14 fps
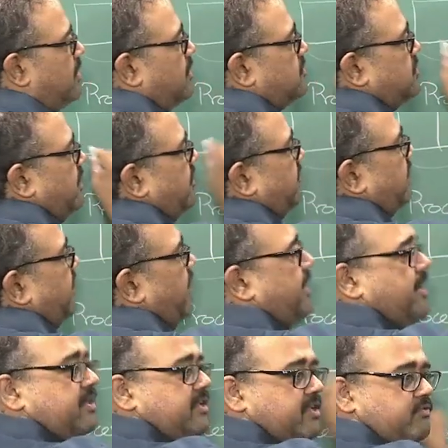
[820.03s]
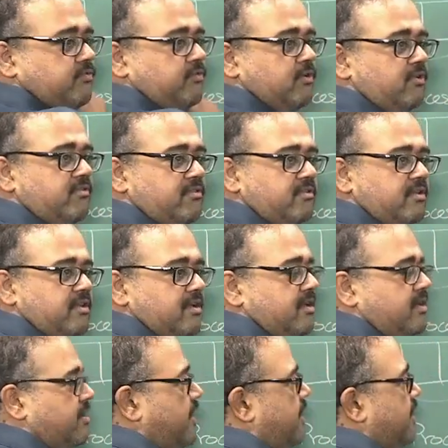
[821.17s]
So I have created these folds,
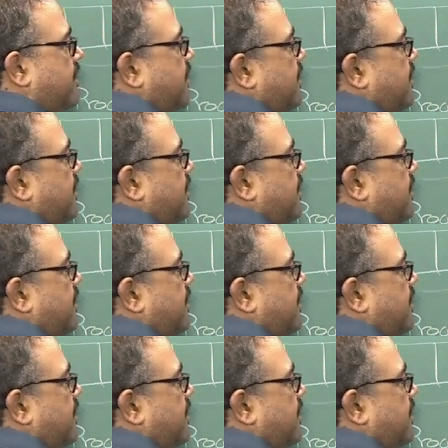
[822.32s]
right,